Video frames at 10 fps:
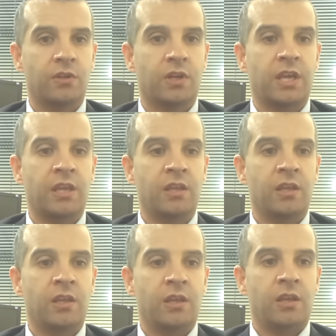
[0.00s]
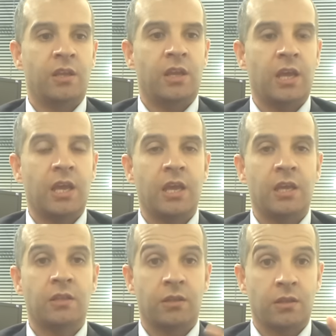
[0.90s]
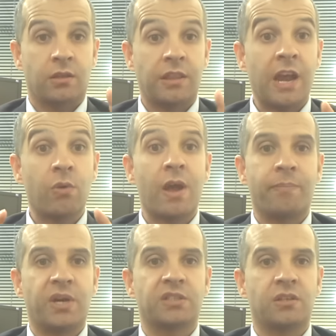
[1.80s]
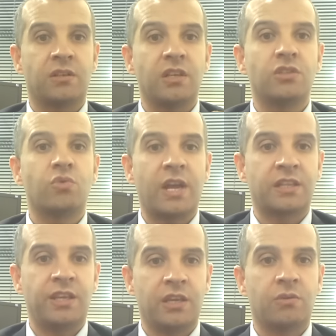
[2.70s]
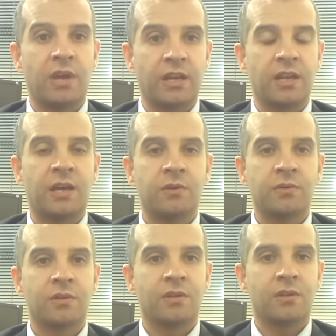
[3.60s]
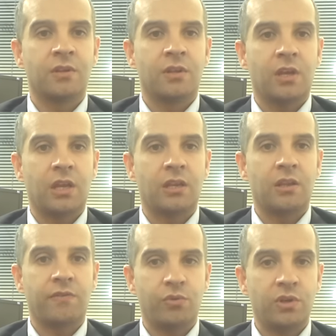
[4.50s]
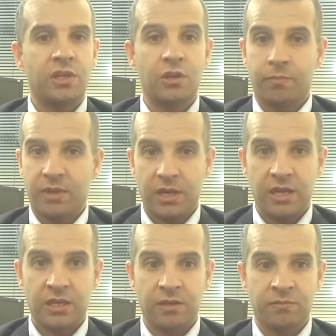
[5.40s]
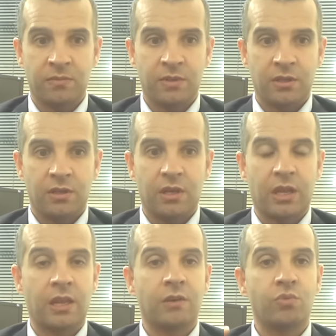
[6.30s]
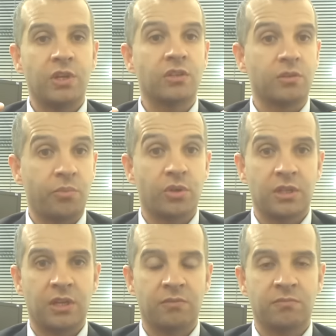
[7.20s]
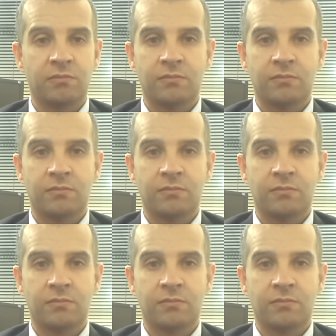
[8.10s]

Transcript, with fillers: Okay, and that right person is right here right now and if we're not behind him and we're not supporting him